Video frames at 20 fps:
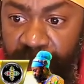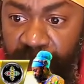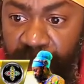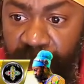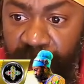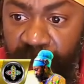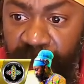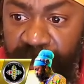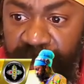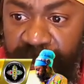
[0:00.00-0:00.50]

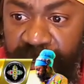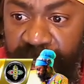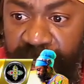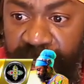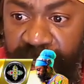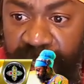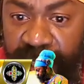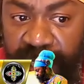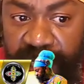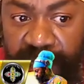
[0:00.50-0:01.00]
of the
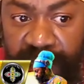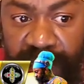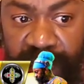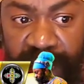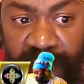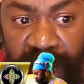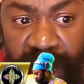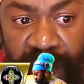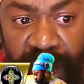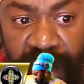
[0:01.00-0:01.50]

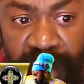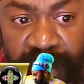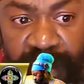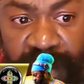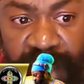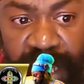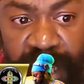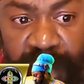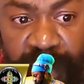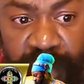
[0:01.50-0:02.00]
detail
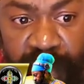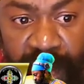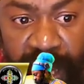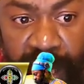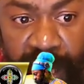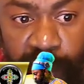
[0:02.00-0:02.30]
of the event